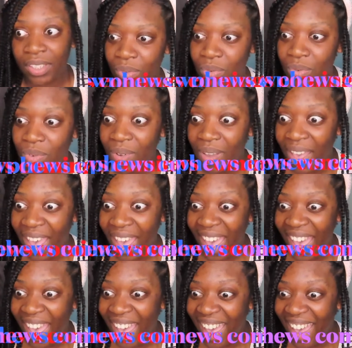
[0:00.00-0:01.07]

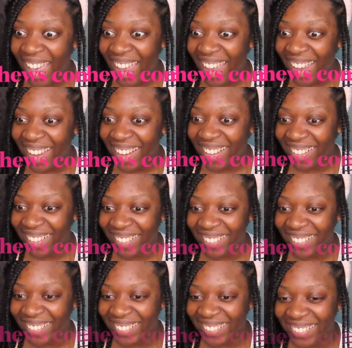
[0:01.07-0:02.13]

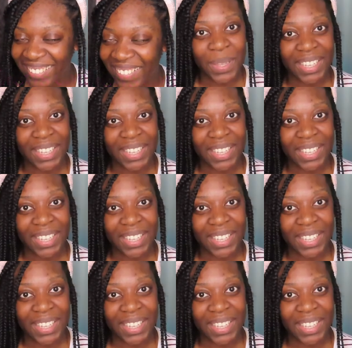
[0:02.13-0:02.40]
Whoa!